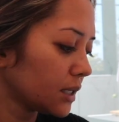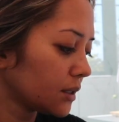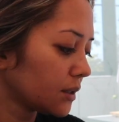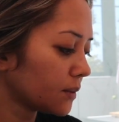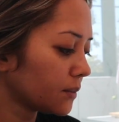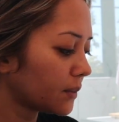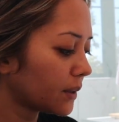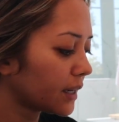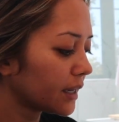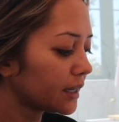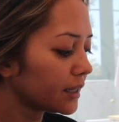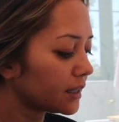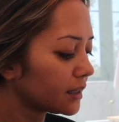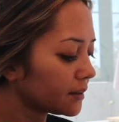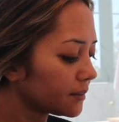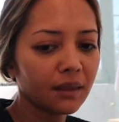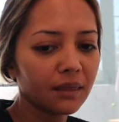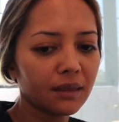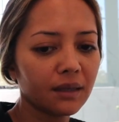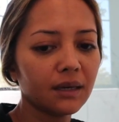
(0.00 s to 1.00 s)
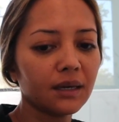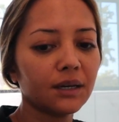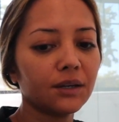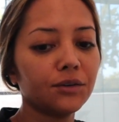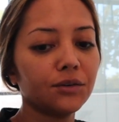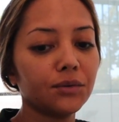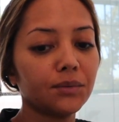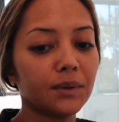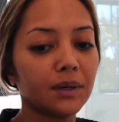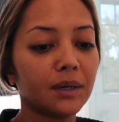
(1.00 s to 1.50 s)
You know what? I think I
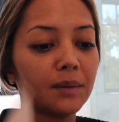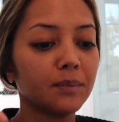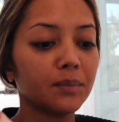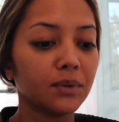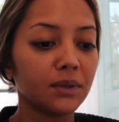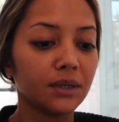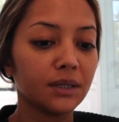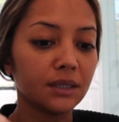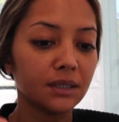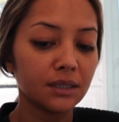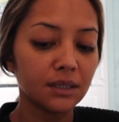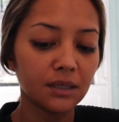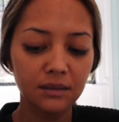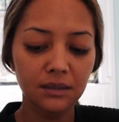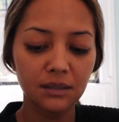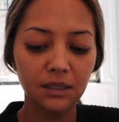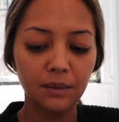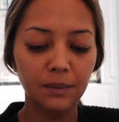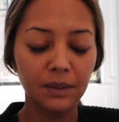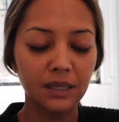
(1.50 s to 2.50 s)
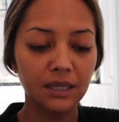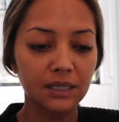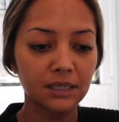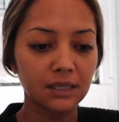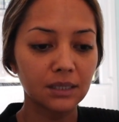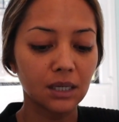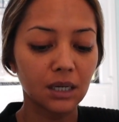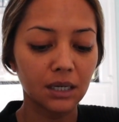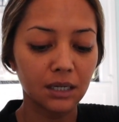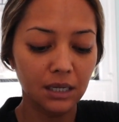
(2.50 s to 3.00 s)
do wanna put some of
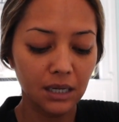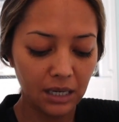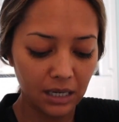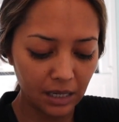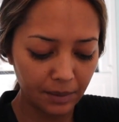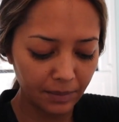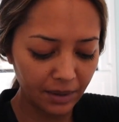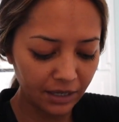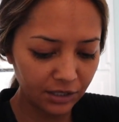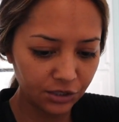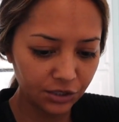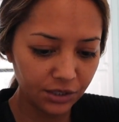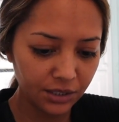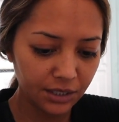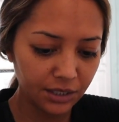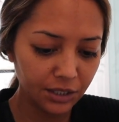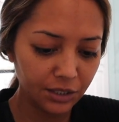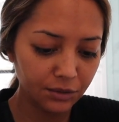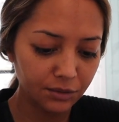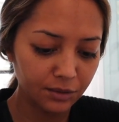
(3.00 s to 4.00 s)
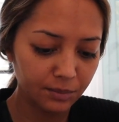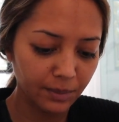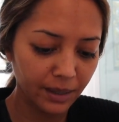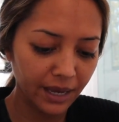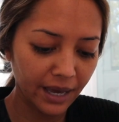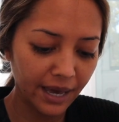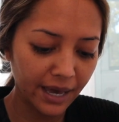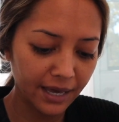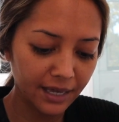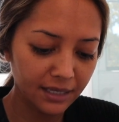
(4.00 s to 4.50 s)
this on and I'm actually gonna use my
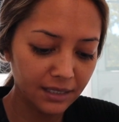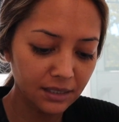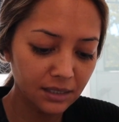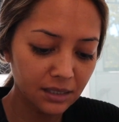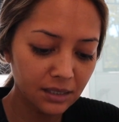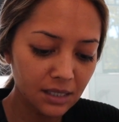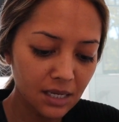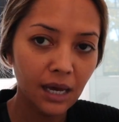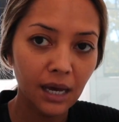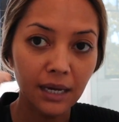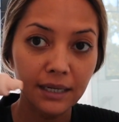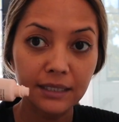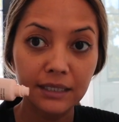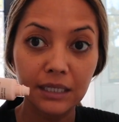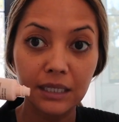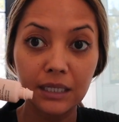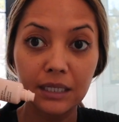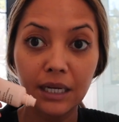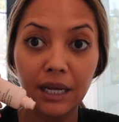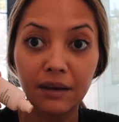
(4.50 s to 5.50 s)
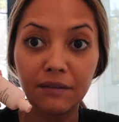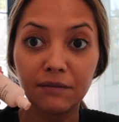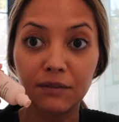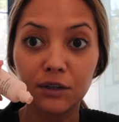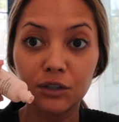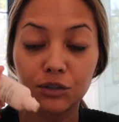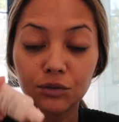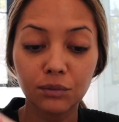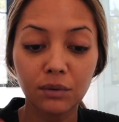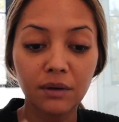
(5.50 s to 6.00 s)
hands. I did a
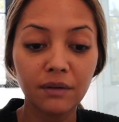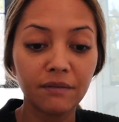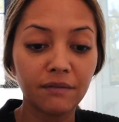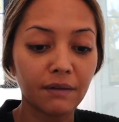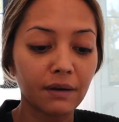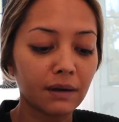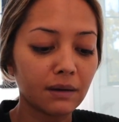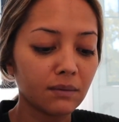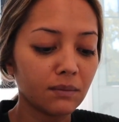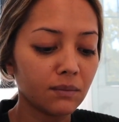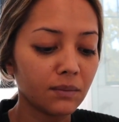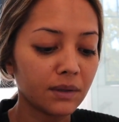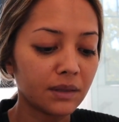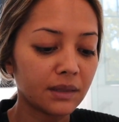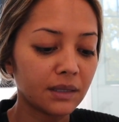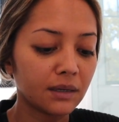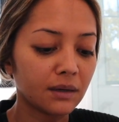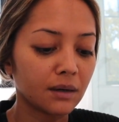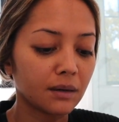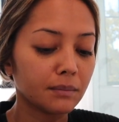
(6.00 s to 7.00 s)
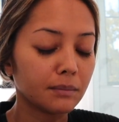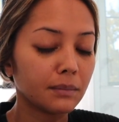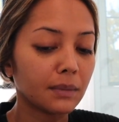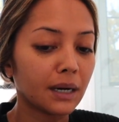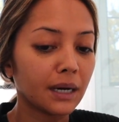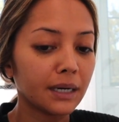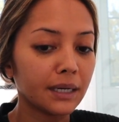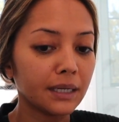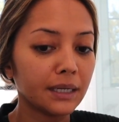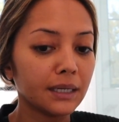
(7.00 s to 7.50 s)
virtual event with the
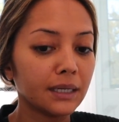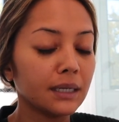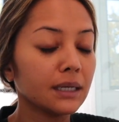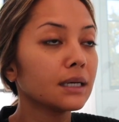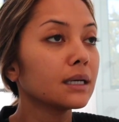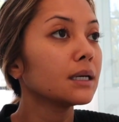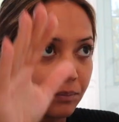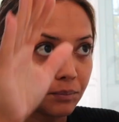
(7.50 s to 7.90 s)
Armani